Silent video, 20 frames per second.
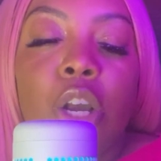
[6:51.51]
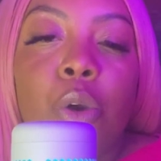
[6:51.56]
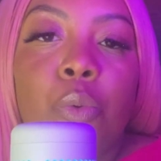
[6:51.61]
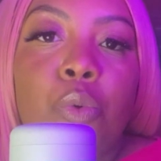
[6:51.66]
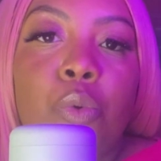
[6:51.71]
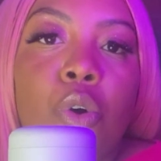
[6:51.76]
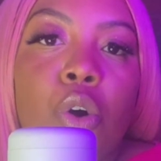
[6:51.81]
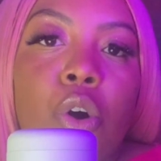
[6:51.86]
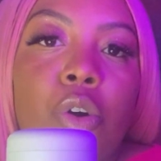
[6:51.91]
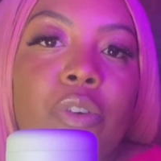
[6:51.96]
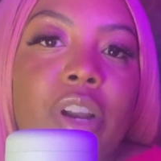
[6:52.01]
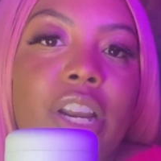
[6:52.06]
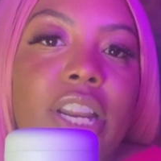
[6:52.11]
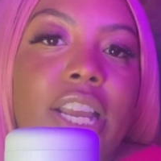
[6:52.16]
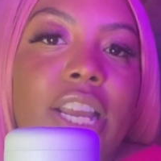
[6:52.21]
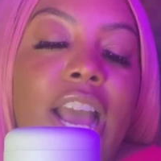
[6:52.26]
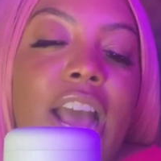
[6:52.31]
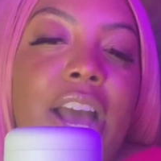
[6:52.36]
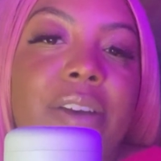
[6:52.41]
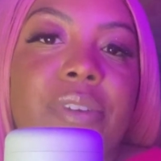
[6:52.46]
We're
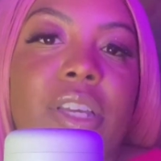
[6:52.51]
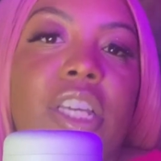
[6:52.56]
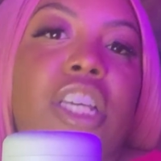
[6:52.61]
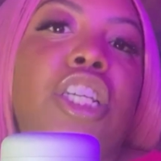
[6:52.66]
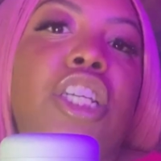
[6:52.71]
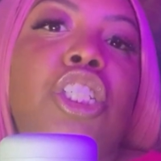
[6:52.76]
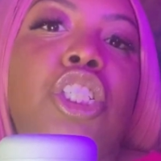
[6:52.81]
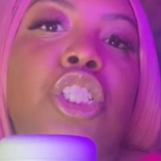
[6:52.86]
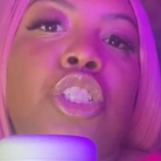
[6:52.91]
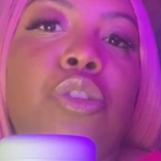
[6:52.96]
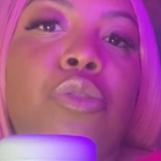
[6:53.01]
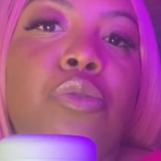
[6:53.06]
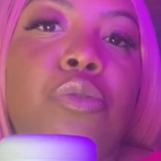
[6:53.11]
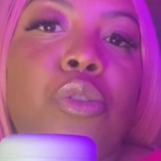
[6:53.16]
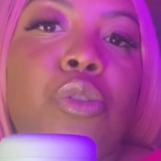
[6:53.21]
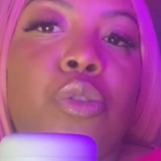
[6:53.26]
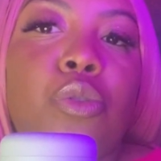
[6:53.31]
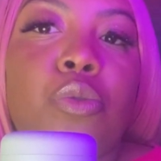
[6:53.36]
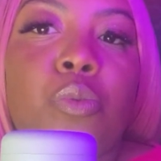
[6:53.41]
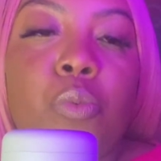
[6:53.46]
already having
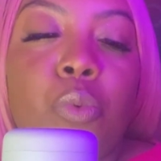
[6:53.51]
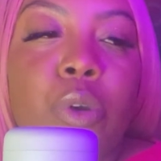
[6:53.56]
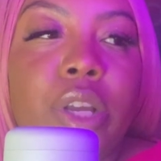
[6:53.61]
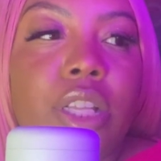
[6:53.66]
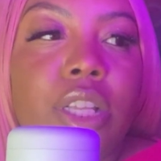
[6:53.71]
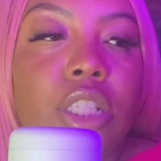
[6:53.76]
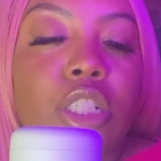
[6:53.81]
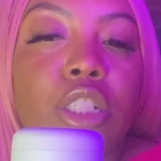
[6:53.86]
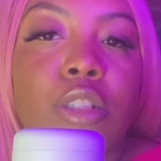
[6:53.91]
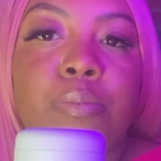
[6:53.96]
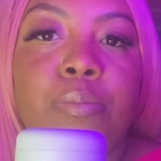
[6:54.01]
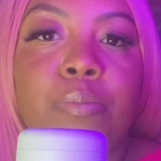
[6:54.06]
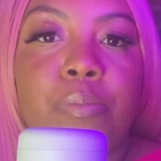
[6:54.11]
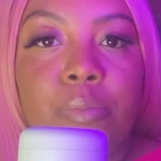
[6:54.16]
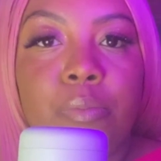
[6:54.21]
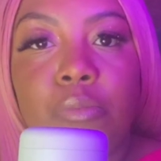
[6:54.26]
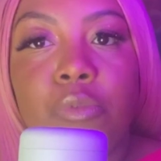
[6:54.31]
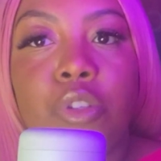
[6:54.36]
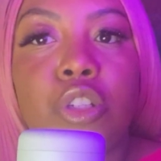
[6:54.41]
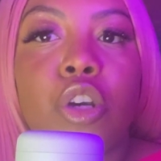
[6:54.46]
issues with,
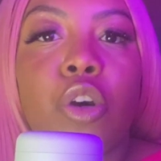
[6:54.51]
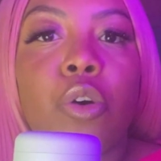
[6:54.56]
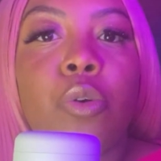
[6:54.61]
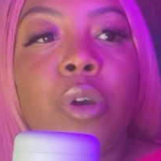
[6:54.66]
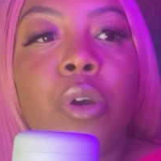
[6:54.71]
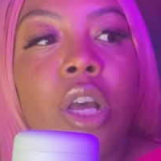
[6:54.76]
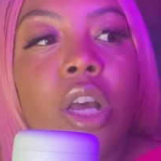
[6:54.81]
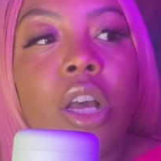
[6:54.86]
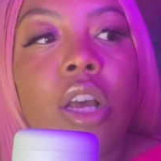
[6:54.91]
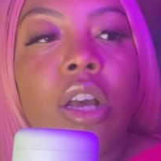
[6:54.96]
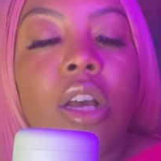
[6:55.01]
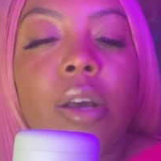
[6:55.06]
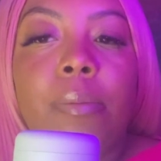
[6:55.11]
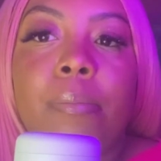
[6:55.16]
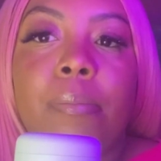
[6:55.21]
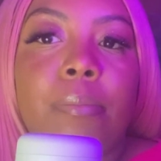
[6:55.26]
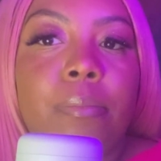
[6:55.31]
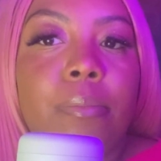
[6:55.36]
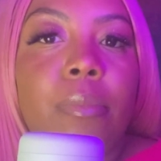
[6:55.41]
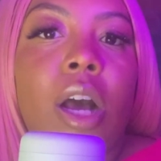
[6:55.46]
you
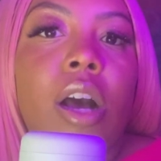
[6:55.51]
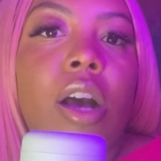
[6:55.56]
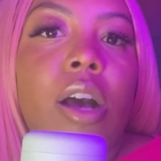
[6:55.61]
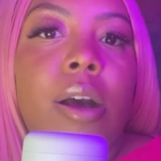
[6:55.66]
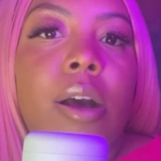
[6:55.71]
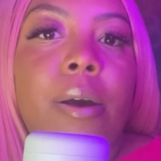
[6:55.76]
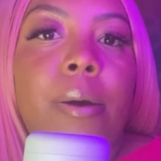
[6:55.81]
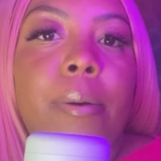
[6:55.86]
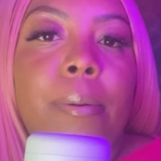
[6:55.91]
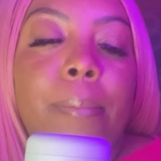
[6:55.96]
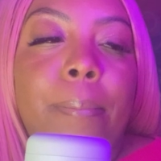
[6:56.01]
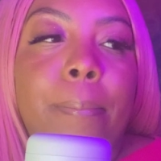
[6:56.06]
know,